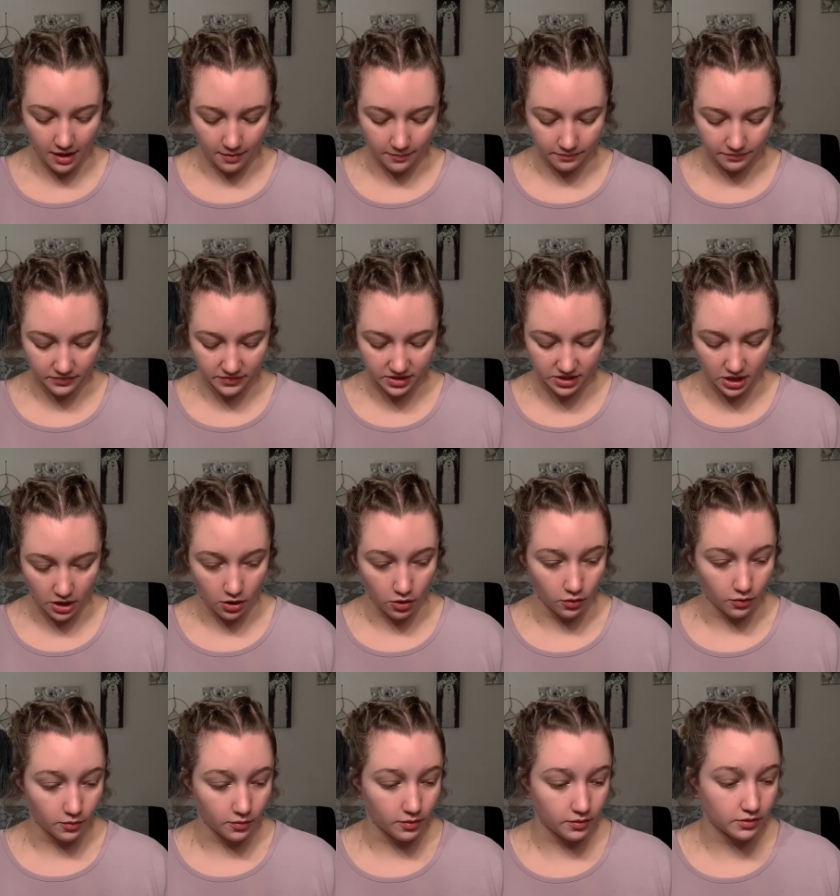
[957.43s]

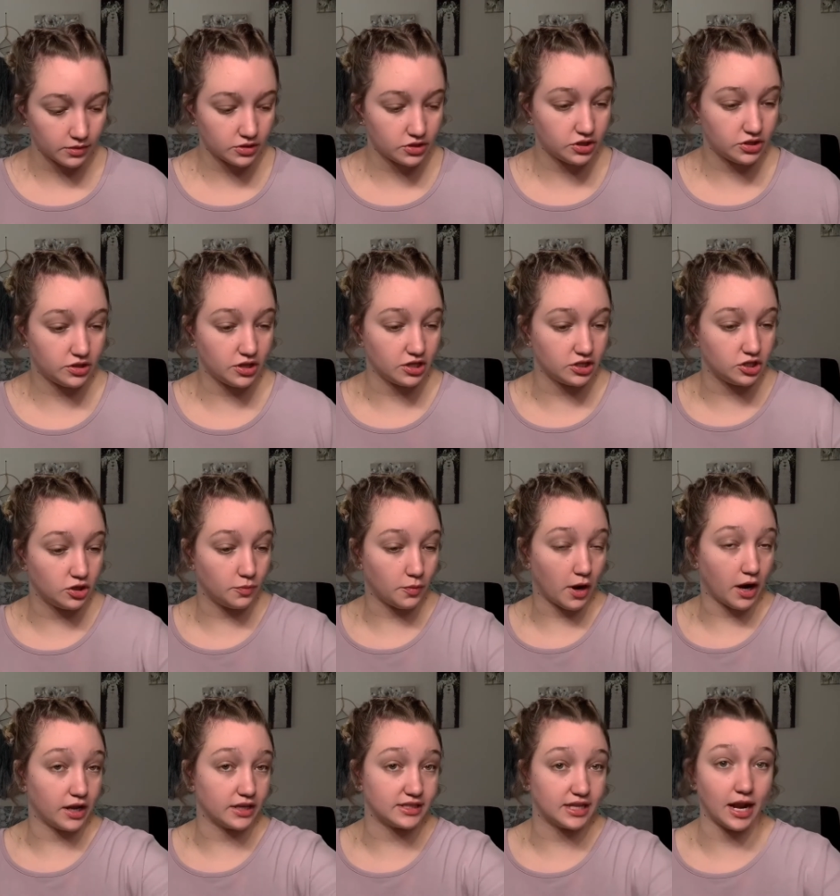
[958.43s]
So the two
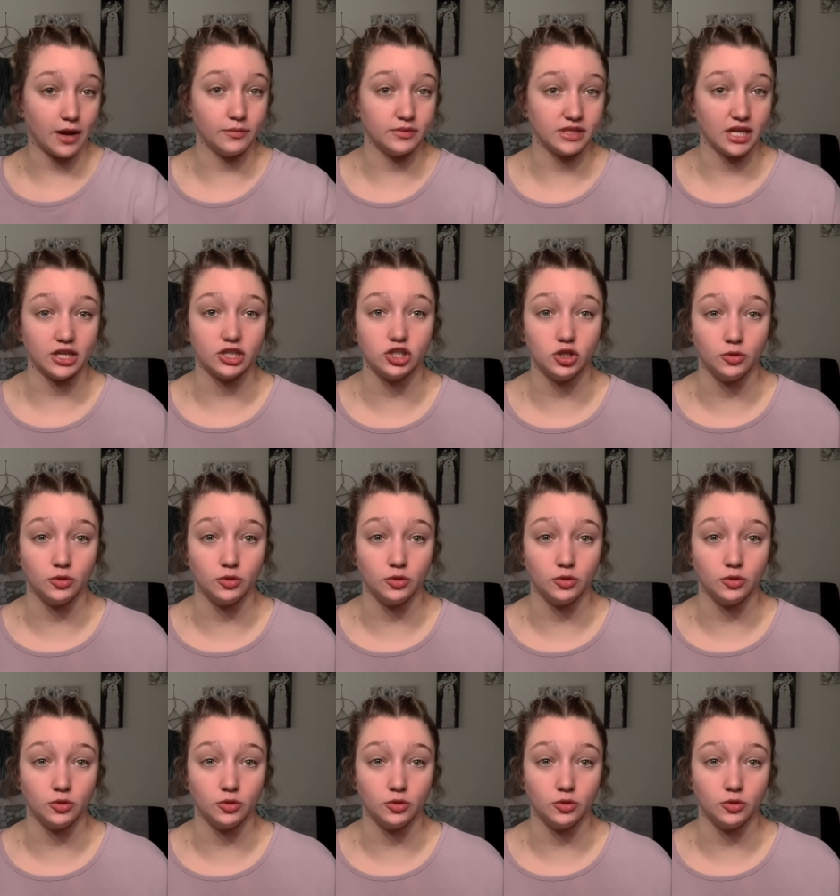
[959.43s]
products that I was like super